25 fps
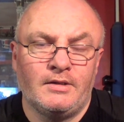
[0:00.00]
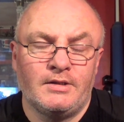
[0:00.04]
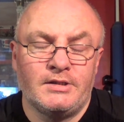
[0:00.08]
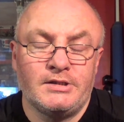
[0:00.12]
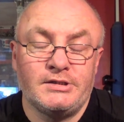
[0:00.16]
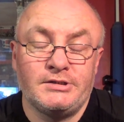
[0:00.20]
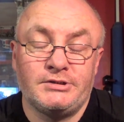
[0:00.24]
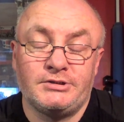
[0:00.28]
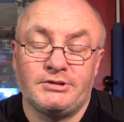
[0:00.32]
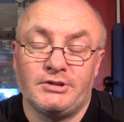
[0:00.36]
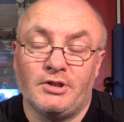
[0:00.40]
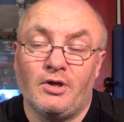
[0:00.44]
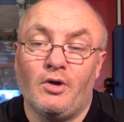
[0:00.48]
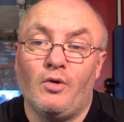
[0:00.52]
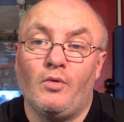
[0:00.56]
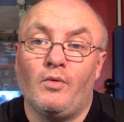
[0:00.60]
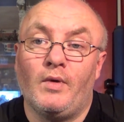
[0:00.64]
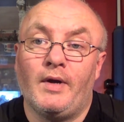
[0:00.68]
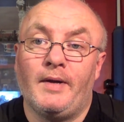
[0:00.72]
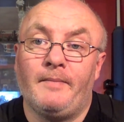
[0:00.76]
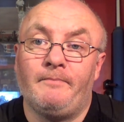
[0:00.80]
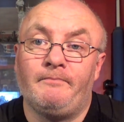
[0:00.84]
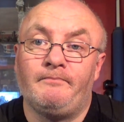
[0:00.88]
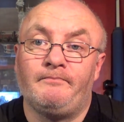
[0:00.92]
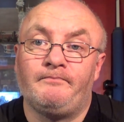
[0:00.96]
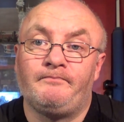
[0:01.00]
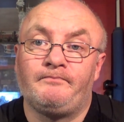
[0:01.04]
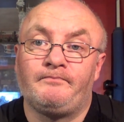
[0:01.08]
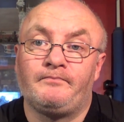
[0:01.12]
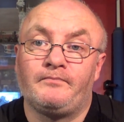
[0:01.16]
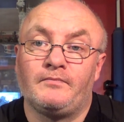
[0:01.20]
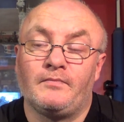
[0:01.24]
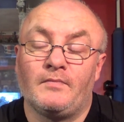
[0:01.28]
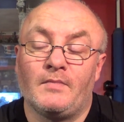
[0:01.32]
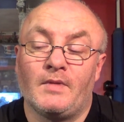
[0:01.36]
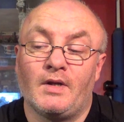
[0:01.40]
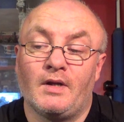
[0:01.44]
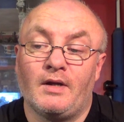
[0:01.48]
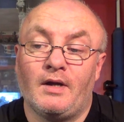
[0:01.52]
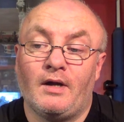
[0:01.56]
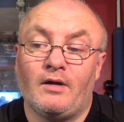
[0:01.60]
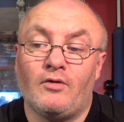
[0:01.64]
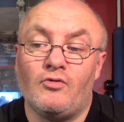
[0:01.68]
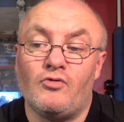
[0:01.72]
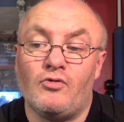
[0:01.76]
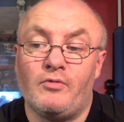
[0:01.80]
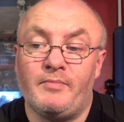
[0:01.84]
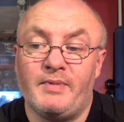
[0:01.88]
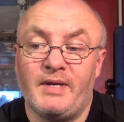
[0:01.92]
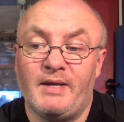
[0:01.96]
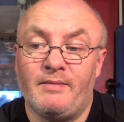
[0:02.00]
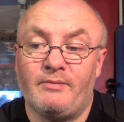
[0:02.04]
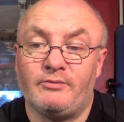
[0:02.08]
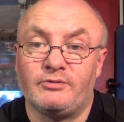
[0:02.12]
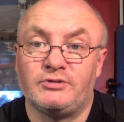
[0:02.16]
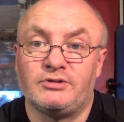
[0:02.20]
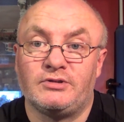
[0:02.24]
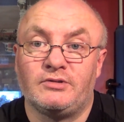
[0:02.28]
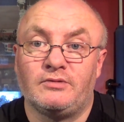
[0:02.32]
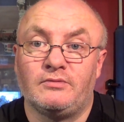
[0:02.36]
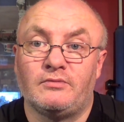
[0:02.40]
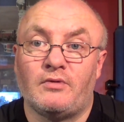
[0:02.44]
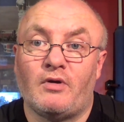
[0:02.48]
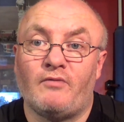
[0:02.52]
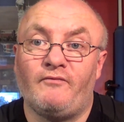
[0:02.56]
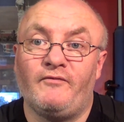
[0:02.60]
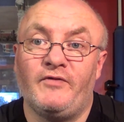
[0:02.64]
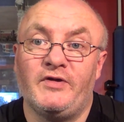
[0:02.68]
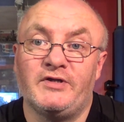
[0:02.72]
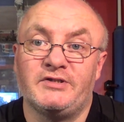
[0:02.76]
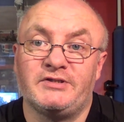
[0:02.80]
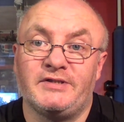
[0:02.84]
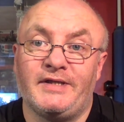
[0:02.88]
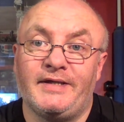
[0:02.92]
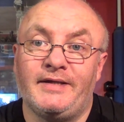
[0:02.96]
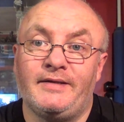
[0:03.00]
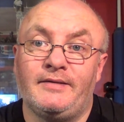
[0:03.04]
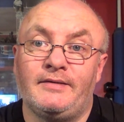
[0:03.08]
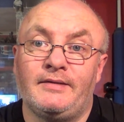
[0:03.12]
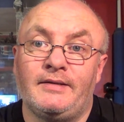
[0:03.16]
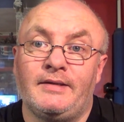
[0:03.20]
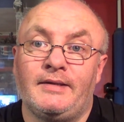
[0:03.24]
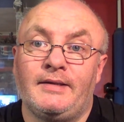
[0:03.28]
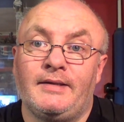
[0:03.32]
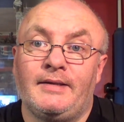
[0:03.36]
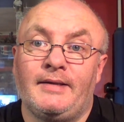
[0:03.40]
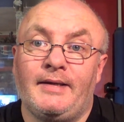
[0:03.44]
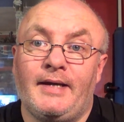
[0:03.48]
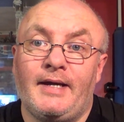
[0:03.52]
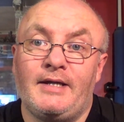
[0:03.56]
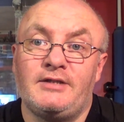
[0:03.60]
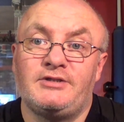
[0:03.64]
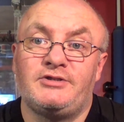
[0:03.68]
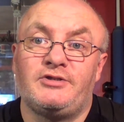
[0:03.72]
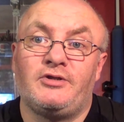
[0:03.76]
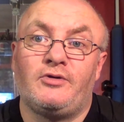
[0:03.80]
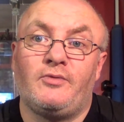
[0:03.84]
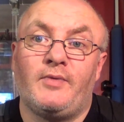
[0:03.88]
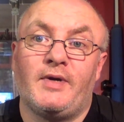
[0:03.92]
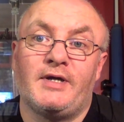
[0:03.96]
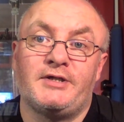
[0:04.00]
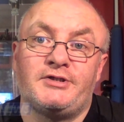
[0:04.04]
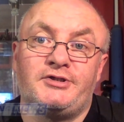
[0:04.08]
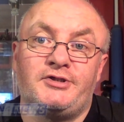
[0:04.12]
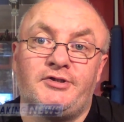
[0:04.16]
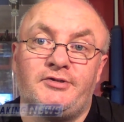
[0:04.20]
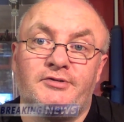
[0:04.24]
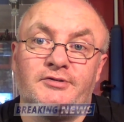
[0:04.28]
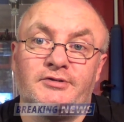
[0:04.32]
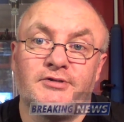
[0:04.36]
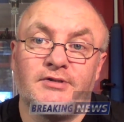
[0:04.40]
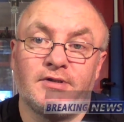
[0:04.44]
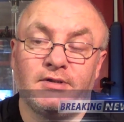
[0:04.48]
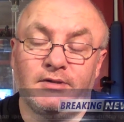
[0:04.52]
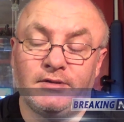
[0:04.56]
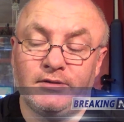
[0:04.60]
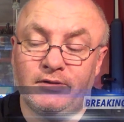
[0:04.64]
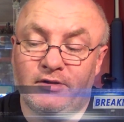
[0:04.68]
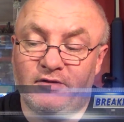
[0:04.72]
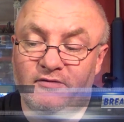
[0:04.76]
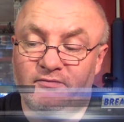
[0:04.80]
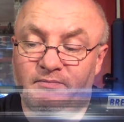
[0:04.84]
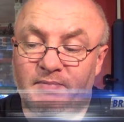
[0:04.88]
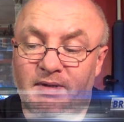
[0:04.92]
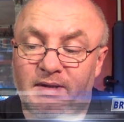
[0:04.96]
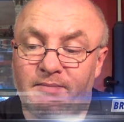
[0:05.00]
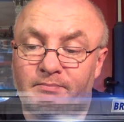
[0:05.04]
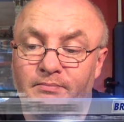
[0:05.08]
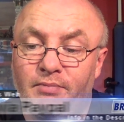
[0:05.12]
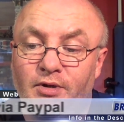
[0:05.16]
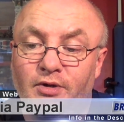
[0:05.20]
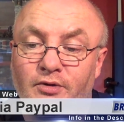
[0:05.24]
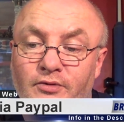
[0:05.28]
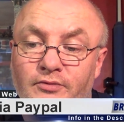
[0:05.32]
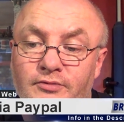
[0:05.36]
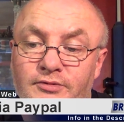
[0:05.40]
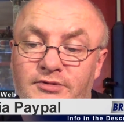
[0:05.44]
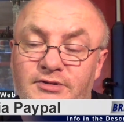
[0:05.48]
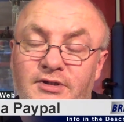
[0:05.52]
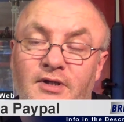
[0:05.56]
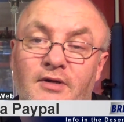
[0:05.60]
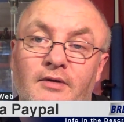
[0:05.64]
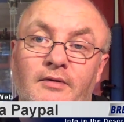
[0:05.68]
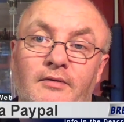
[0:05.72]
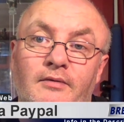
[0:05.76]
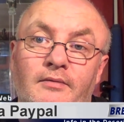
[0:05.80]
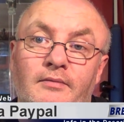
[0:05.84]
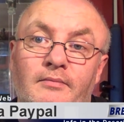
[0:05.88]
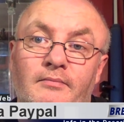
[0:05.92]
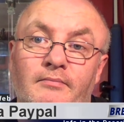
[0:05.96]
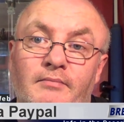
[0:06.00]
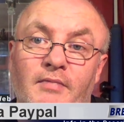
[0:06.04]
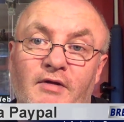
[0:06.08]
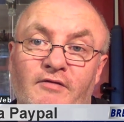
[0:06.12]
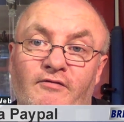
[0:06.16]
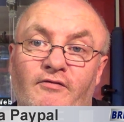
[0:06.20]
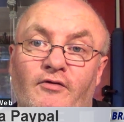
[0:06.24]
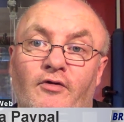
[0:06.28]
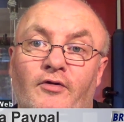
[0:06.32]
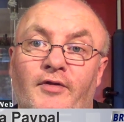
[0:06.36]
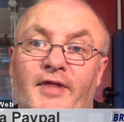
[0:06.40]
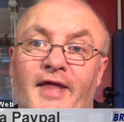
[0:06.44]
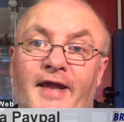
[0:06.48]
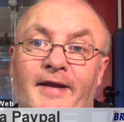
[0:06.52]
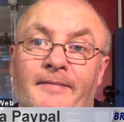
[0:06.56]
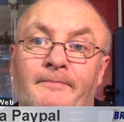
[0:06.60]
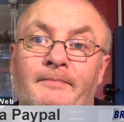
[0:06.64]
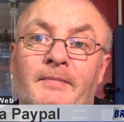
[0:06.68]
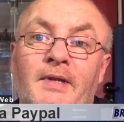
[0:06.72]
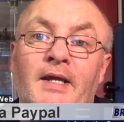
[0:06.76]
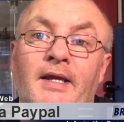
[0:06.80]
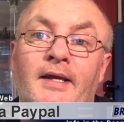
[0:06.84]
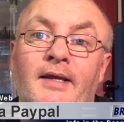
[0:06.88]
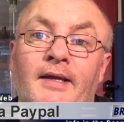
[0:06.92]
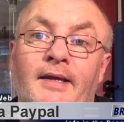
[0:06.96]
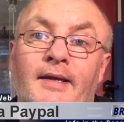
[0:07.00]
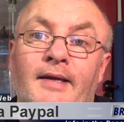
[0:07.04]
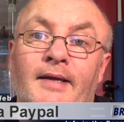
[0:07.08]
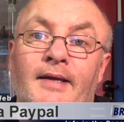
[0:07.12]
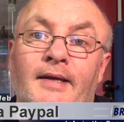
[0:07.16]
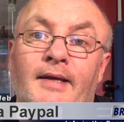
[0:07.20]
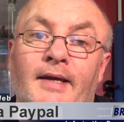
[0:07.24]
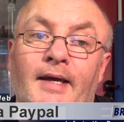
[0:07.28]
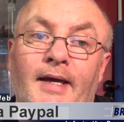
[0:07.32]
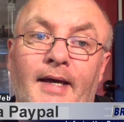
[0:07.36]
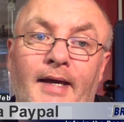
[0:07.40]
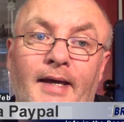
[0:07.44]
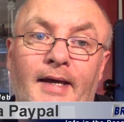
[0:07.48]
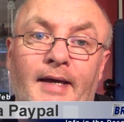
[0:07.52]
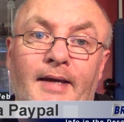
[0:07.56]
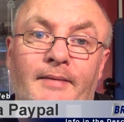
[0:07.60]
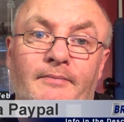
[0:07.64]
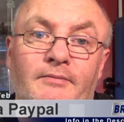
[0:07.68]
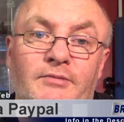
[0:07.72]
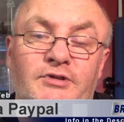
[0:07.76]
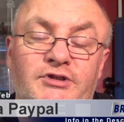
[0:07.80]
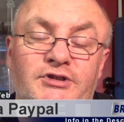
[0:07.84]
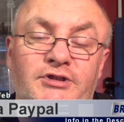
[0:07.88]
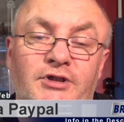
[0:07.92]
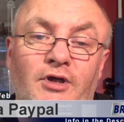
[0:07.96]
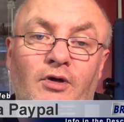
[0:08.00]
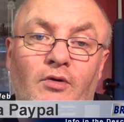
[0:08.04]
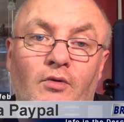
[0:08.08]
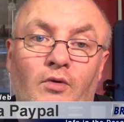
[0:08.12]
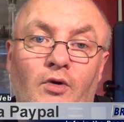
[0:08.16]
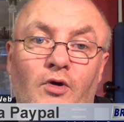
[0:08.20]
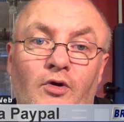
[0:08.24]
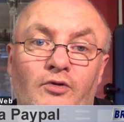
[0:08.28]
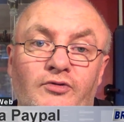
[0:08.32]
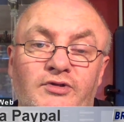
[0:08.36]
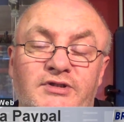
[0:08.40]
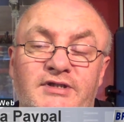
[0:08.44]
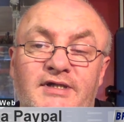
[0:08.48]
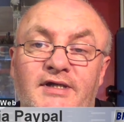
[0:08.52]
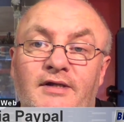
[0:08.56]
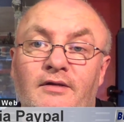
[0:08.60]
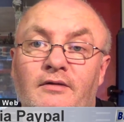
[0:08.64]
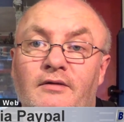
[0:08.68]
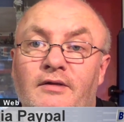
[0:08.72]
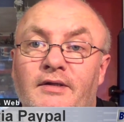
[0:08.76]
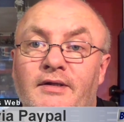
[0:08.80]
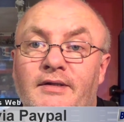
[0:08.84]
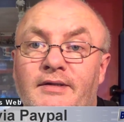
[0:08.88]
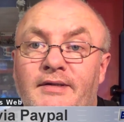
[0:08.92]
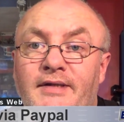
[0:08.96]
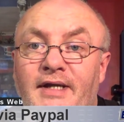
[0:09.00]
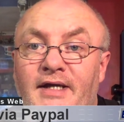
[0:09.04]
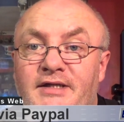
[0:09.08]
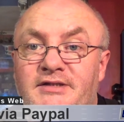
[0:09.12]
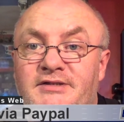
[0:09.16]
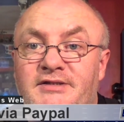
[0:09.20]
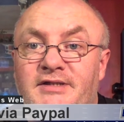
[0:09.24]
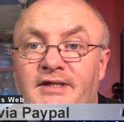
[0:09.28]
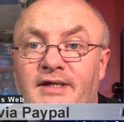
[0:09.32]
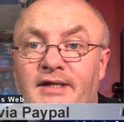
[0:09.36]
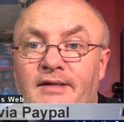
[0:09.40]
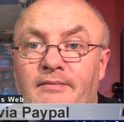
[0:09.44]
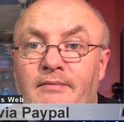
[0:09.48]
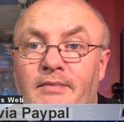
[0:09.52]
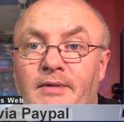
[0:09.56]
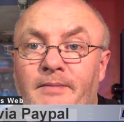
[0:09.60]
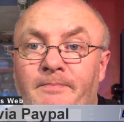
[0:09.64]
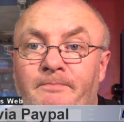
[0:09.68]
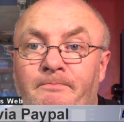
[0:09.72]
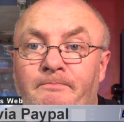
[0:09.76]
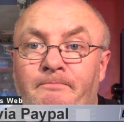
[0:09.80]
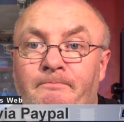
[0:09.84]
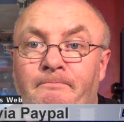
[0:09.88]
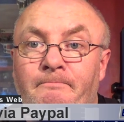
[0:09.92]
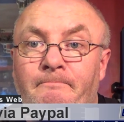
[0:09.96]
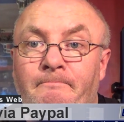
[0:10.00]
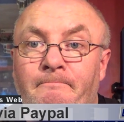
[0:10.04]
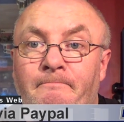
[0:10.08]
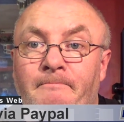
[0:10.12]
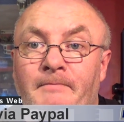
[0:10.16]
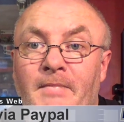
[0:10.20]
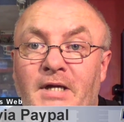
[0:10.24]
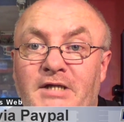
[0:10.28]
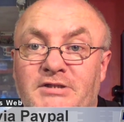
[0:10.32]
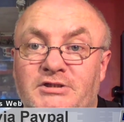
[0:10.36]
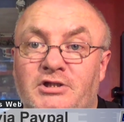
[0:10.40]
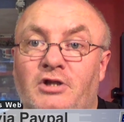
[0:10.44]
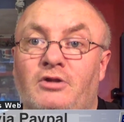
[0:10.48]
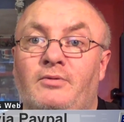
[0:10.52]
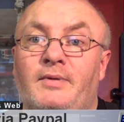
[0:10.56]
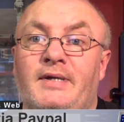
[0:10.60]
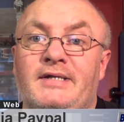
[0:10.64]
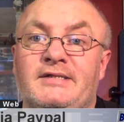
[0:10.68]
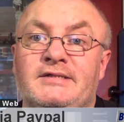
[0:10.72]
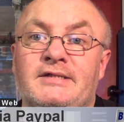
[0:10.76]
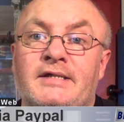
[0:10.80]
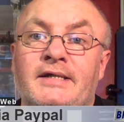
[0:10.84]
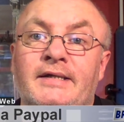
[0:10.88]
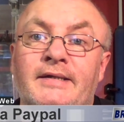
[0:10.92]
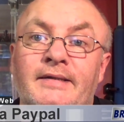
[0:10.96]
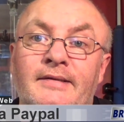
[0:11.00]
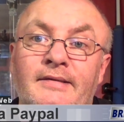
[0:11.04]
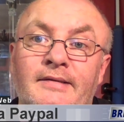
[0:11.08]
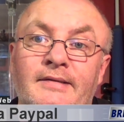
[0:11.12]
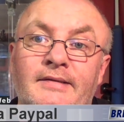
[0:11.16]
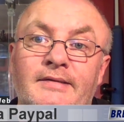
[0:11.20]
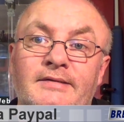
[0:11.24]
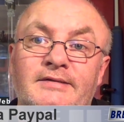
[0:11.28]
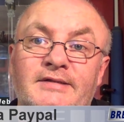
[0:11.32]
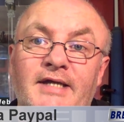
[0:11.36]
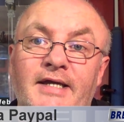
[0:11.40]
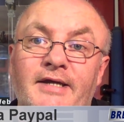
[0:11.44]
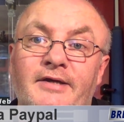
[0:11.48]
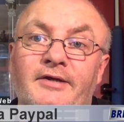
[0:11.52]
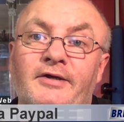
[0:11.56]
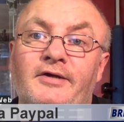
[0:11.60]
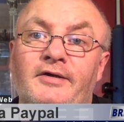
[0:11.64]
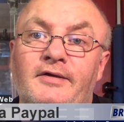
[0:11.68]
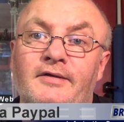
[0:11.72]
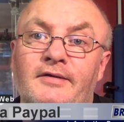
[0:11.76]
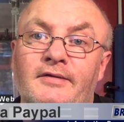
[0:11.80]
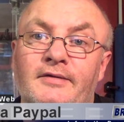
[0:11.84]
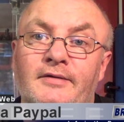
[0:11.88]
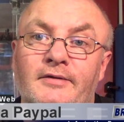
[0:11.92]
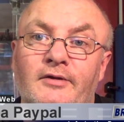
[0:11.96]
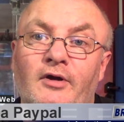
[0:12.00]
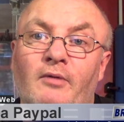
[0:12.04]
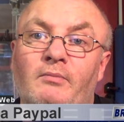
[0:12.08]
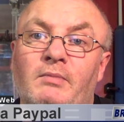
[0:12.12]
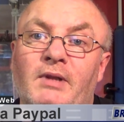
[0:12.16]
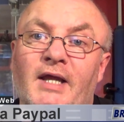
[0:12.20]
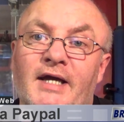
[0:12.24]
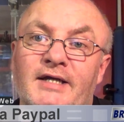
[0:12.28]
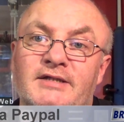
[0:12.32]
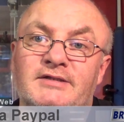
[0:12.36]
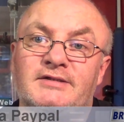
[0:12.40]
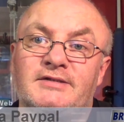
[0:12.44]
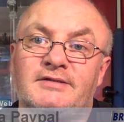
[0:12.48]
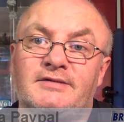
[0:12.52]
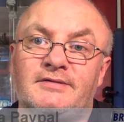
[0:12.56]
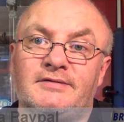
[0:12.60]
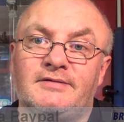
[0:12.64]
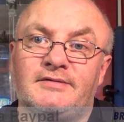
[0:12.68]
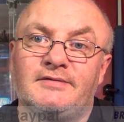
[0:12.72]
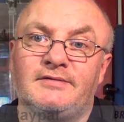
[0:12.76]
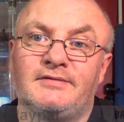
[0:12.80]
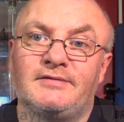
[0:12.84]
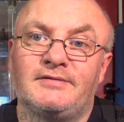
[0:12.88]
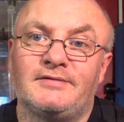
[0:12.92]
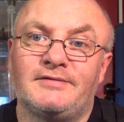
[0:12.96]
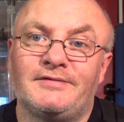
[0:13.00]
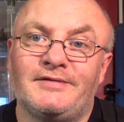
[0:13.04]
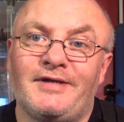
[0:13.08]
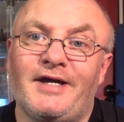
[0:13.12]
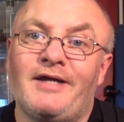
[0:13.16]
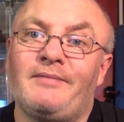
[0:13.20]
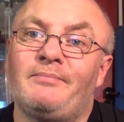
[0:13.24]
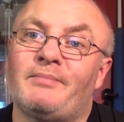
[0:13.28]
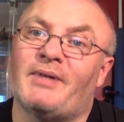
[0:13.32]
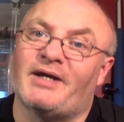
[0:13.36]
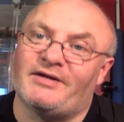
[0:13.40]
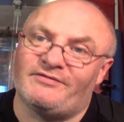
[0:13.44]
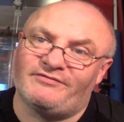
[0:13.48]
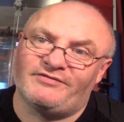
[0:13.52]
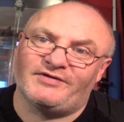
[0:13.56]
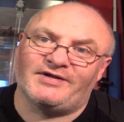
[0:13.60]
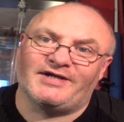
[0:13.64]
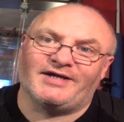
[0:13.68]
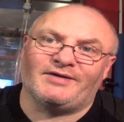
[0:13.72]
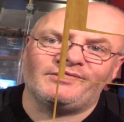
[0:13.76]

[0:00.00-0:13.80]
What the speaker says: So I won't be able to obviously answer the questions that have been posed before then. So until next time, as always, take care, God bless, and bye.